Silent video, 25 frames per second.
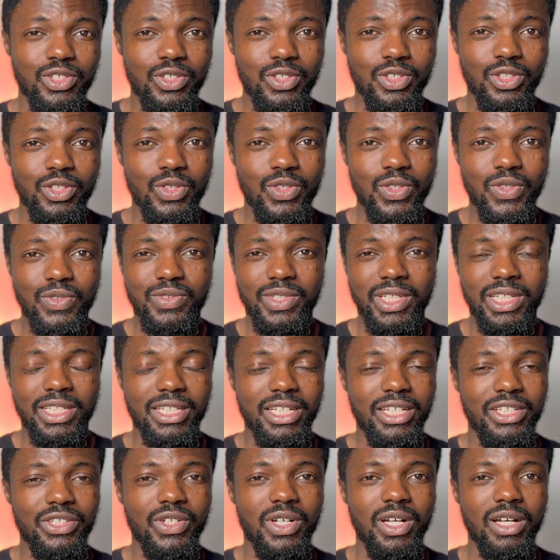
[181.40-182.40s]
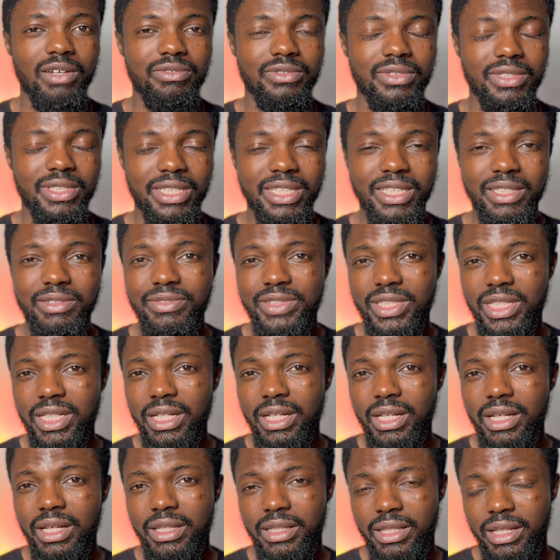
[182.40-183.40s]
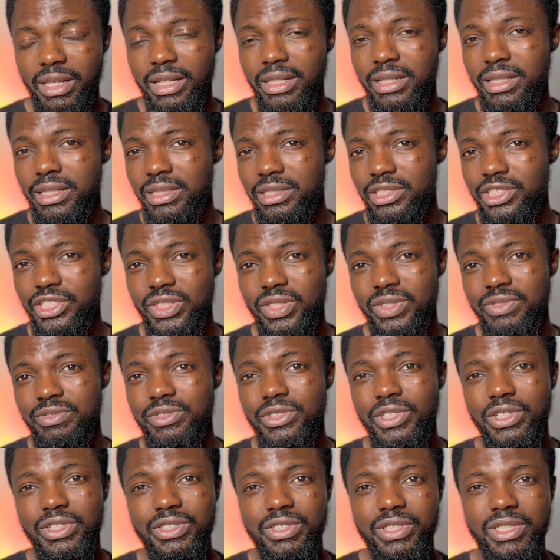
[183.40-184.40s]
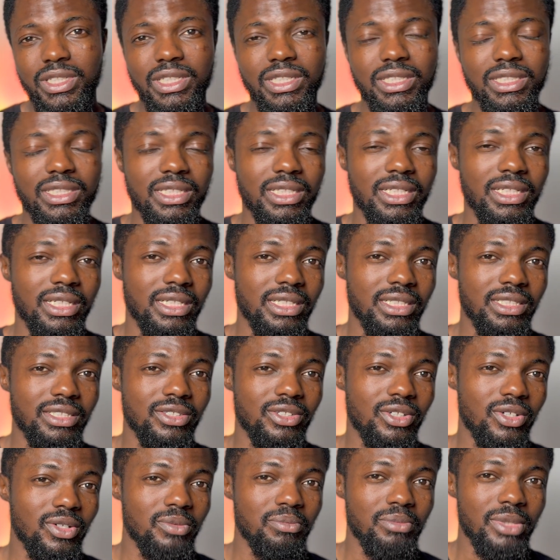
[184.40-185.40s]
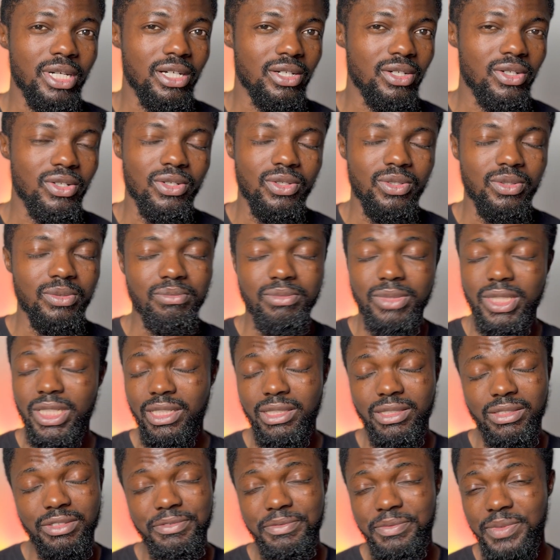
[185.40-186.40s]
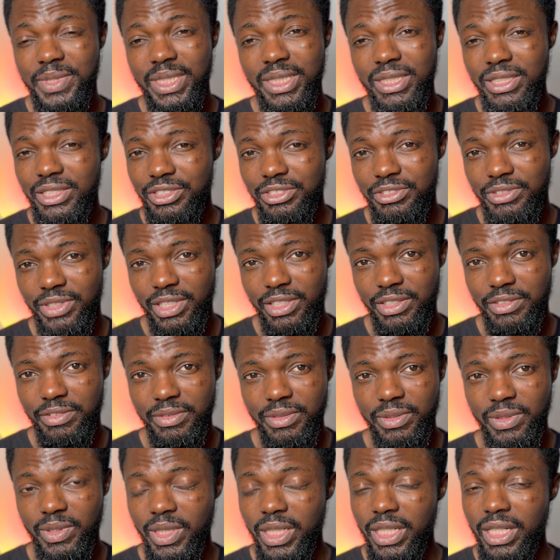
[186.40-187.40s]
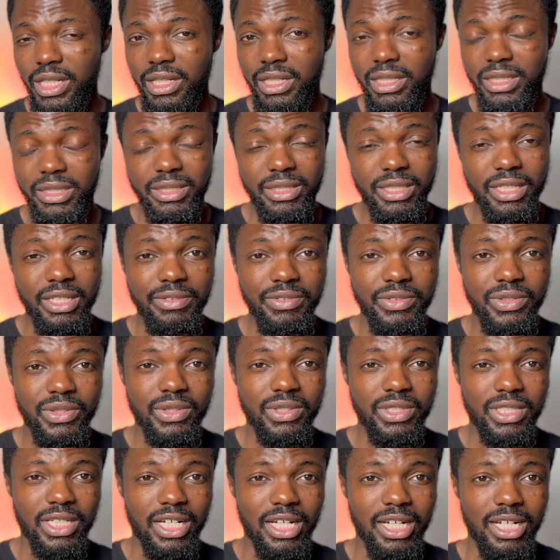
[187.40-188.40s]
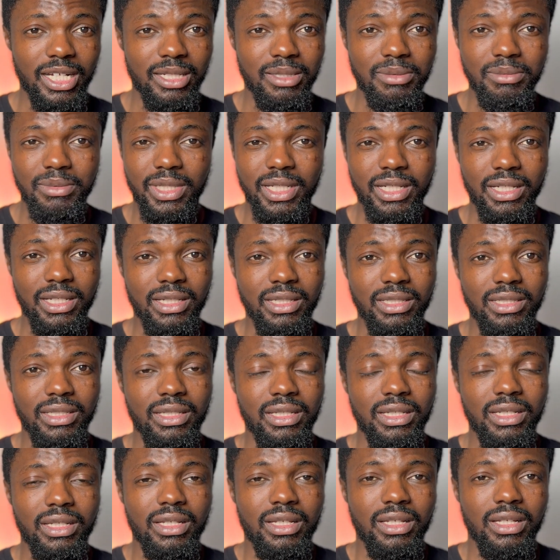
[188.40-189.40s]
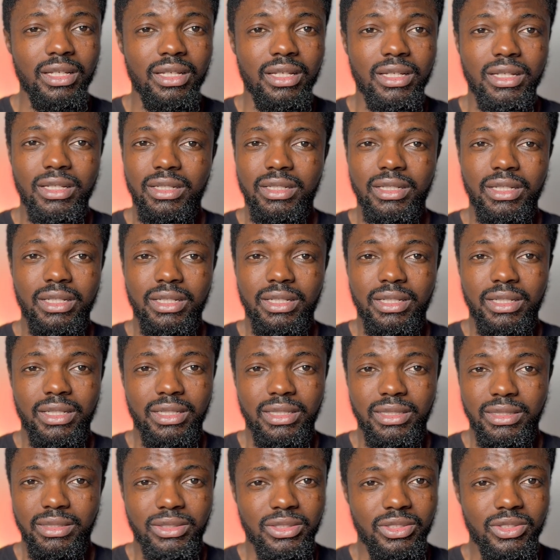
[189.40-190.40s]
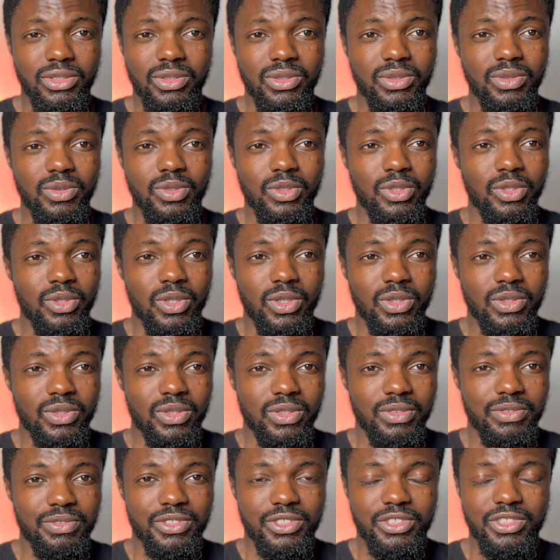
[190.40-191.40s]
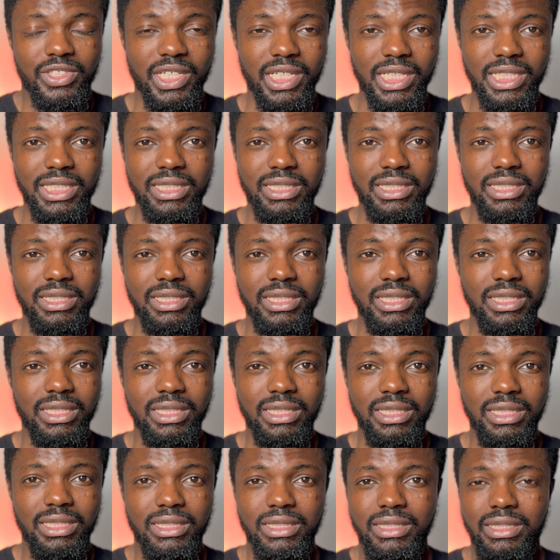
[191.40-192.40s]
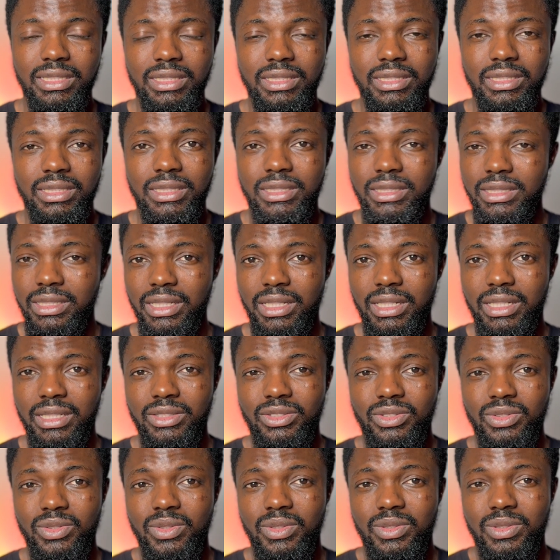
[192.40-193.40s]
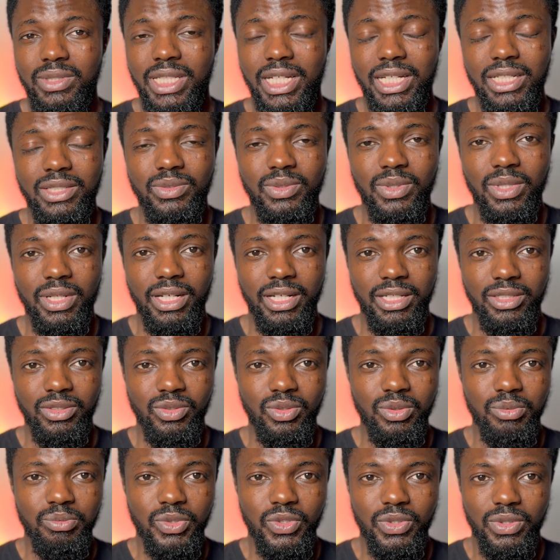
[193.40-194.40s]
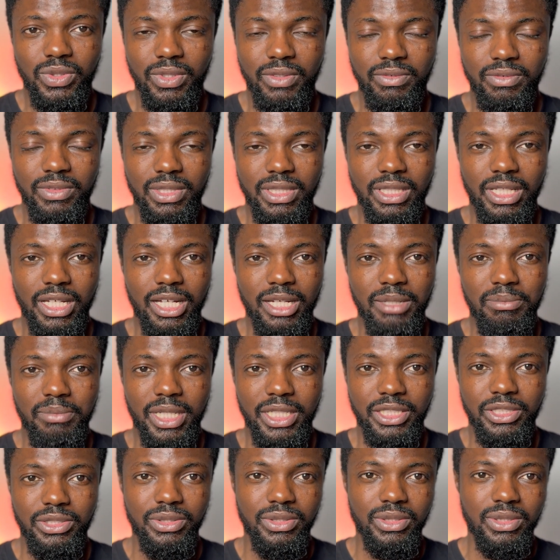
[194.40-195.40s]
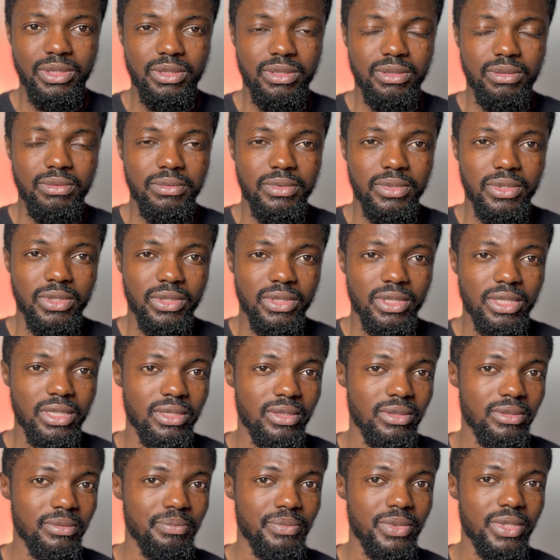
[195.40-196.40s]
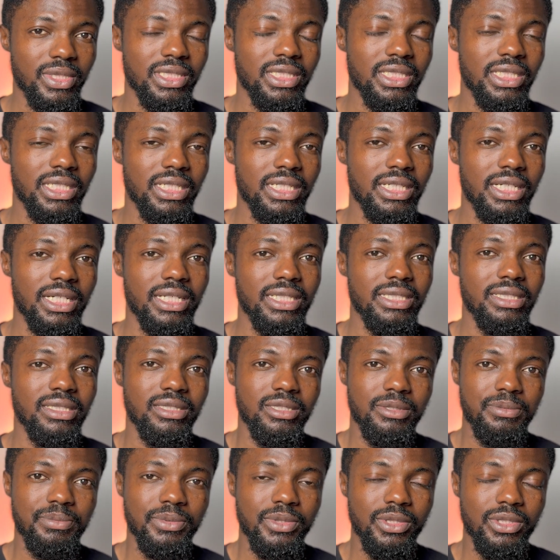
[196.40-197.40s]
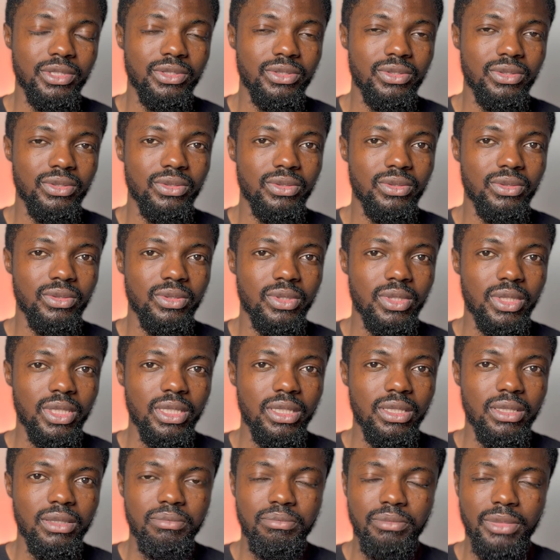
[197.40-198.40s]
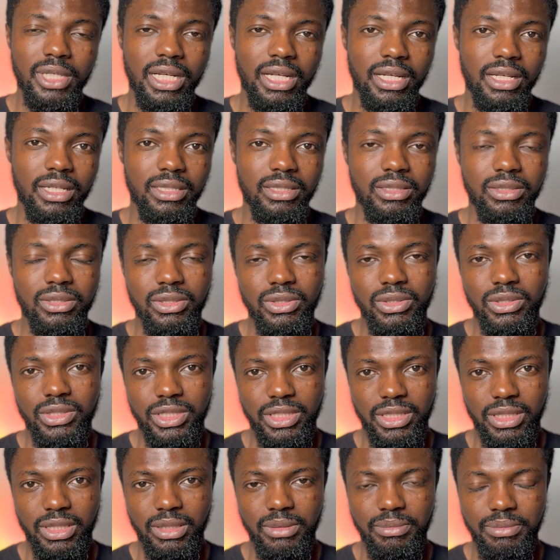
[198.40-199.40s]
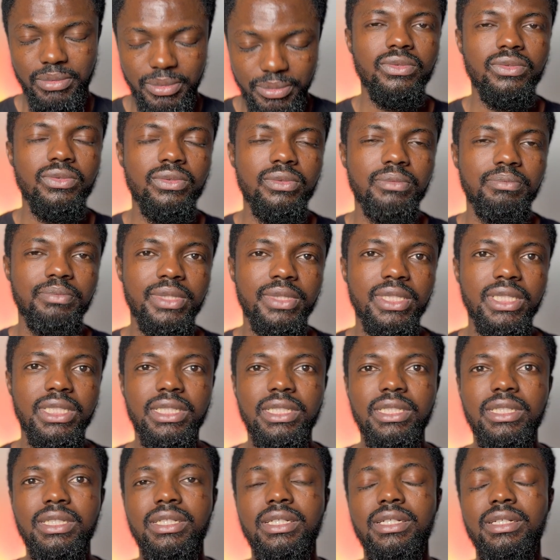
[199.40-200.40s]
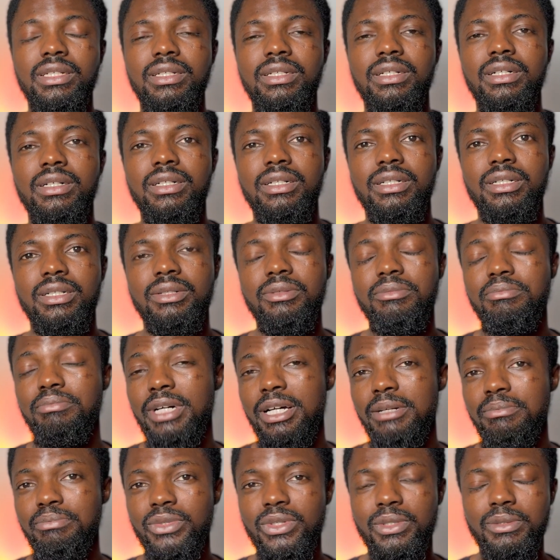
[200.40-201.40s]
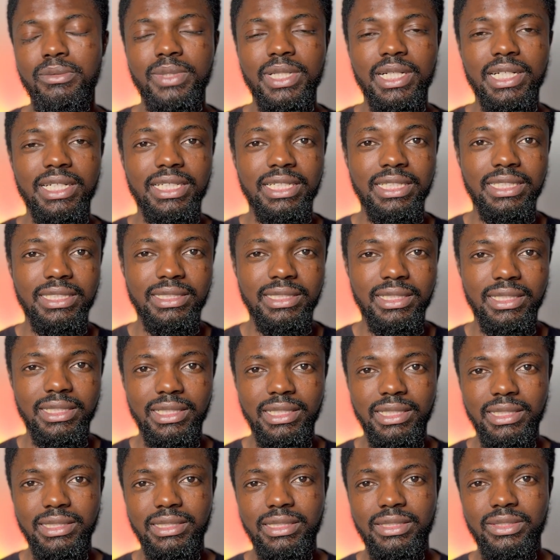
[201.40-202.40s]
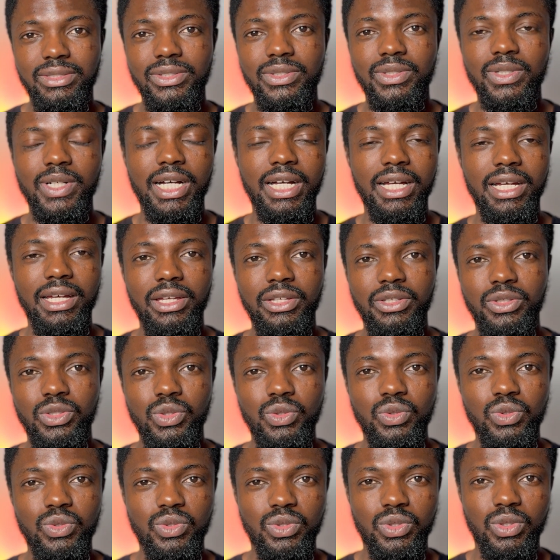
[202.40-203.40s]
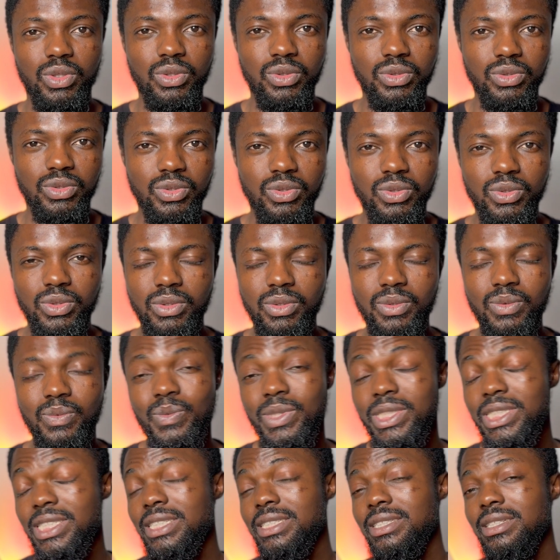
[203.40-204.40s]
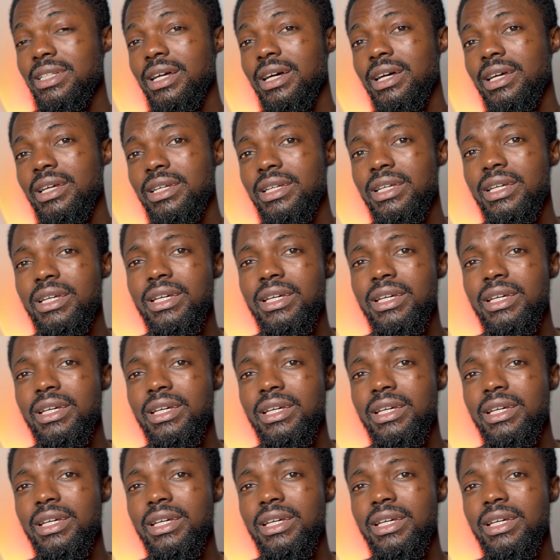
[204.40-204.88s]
gloves and then you have to lift 10 kg of groceries and come back home. It's really stressful. It saves you time and, you know, lots of stress. And yeah, so that's what I do most of the time. I just order on Picnic and it's brought to my doorstep. It will be my mobile internet. So I use O2, which is like